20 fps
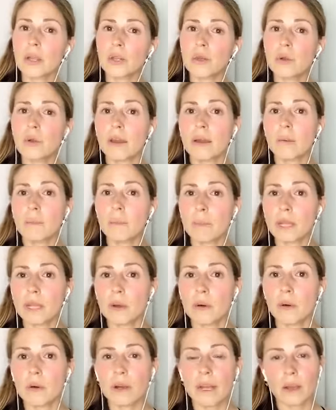you can
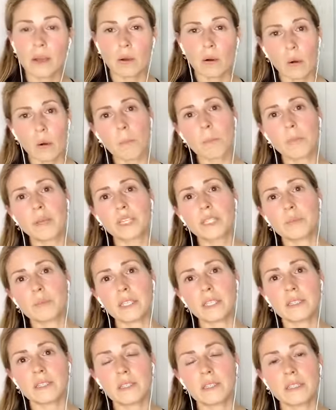build a home-based
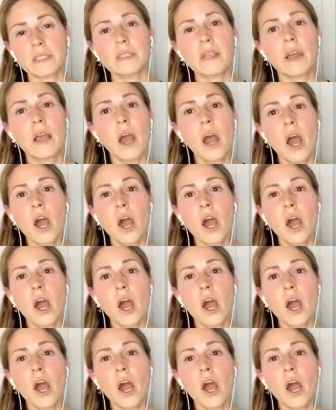business